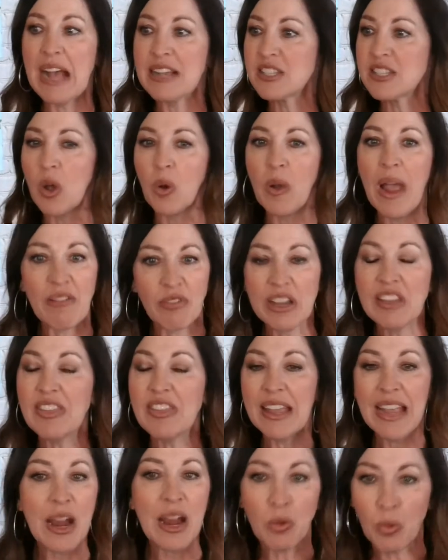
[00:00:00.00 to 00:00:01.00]
so
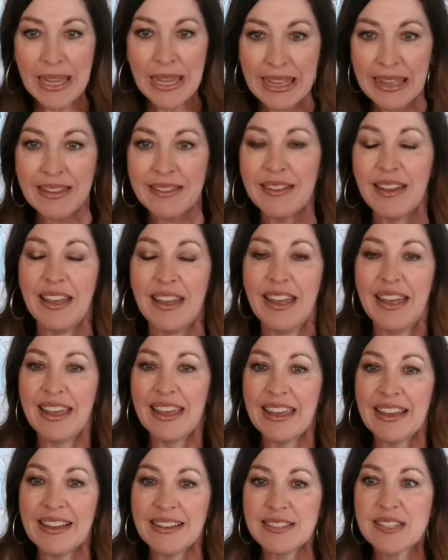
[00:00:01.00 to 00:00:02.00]
everything I read,
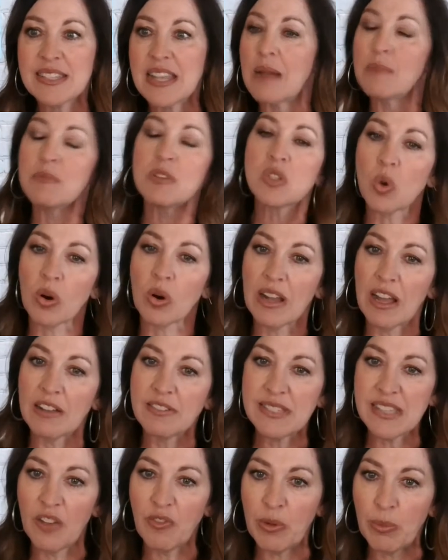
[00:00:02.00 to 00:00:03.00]
it's some sort of
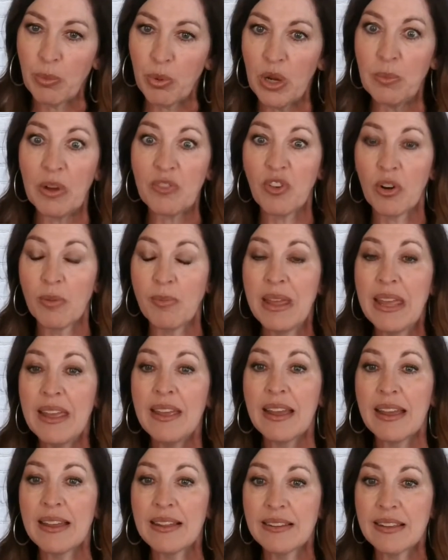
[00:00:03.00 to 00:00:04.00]
self-improvement. For
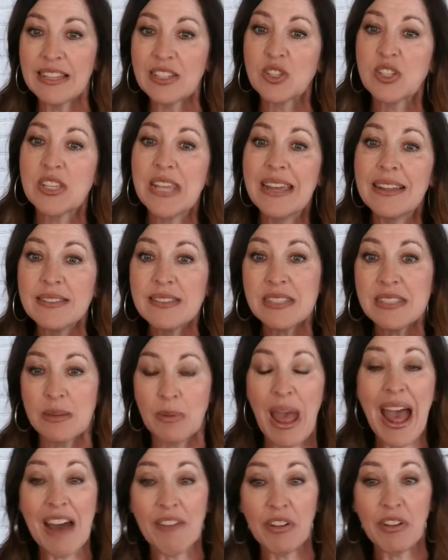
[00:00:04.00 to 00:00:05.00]
me, it tends
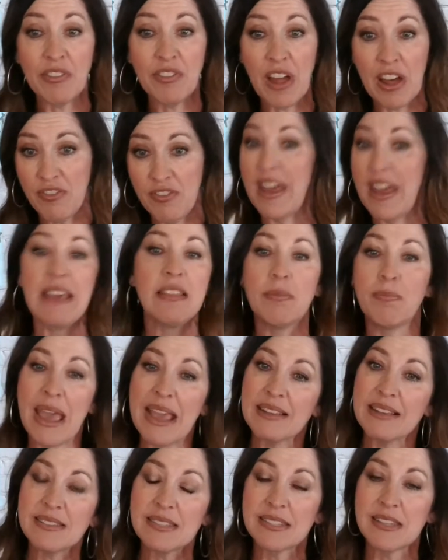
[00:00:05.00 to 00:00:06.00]
to have a
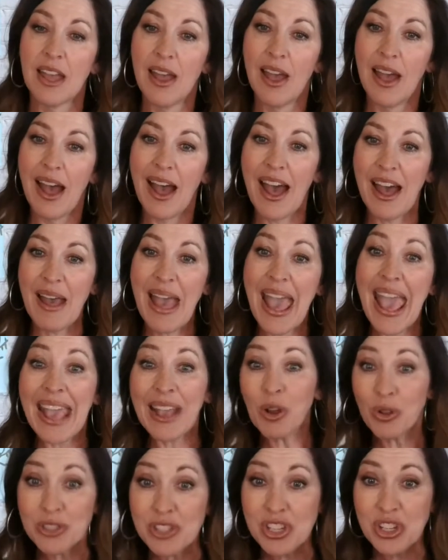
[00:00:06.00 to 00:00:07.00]
faith-based
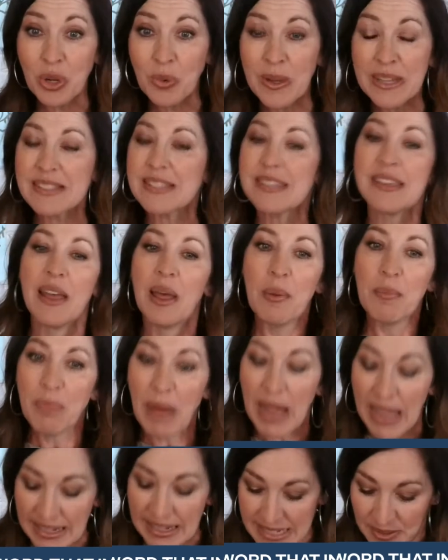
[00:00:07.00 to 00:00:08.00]
angle to it.
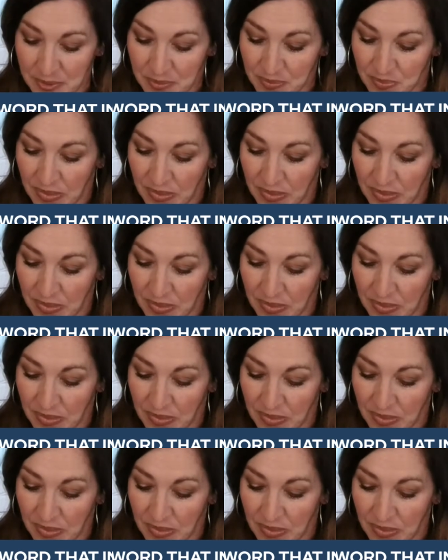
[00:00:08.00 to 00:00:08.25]
But